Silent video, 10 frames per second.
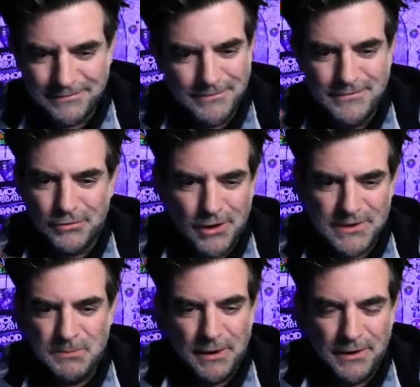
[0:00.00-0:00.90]

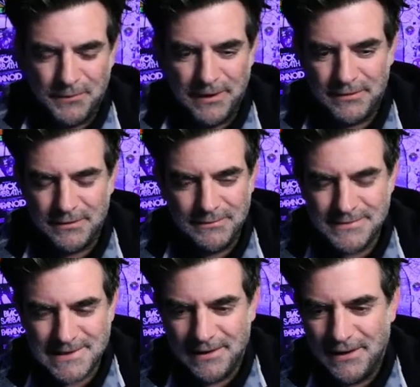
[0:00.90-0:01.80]
crust punk, whatever,
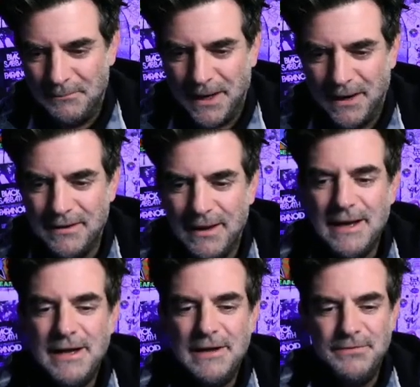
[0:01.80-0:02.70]
sellout band,
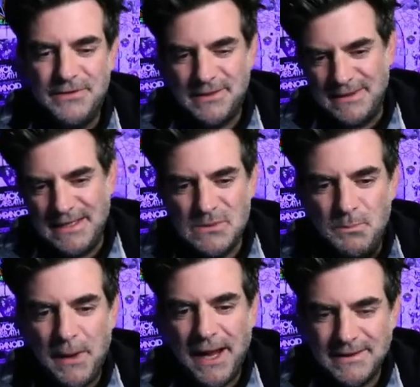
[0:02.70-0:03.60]
these
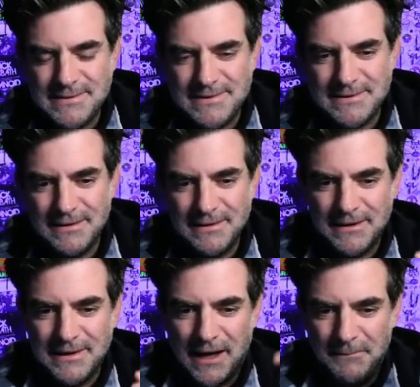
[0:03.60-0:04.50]
bands
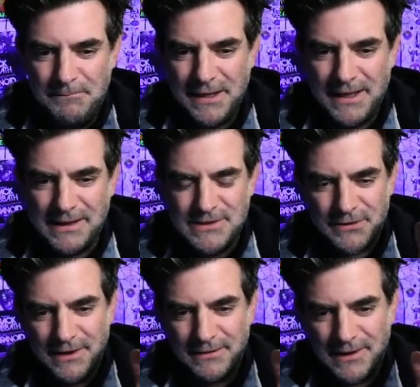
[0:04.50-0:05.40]
got big
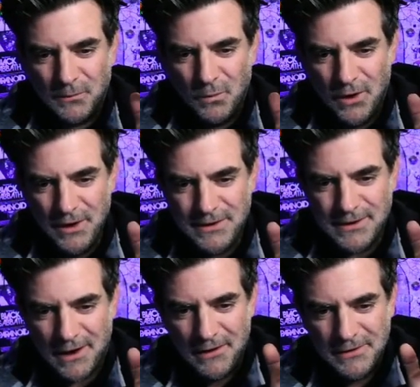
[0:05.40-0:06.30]
during like one
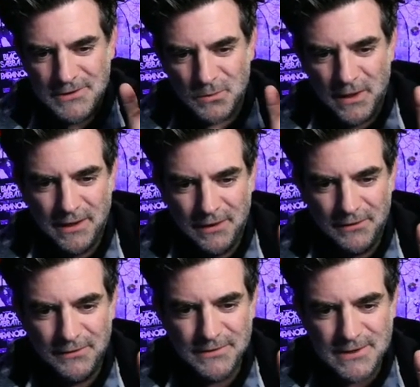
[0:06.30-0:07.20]
college
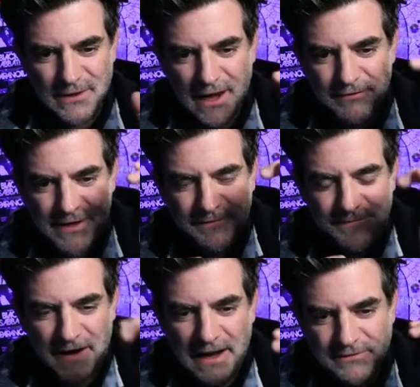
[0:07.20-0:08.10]
window. So they have like a
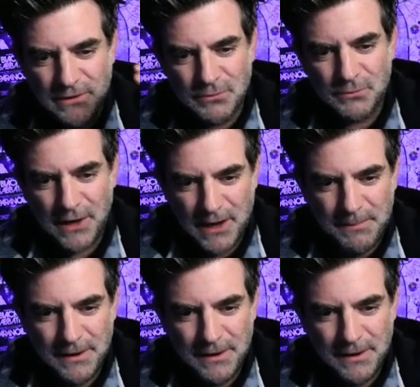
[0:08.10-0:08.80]
5-year rip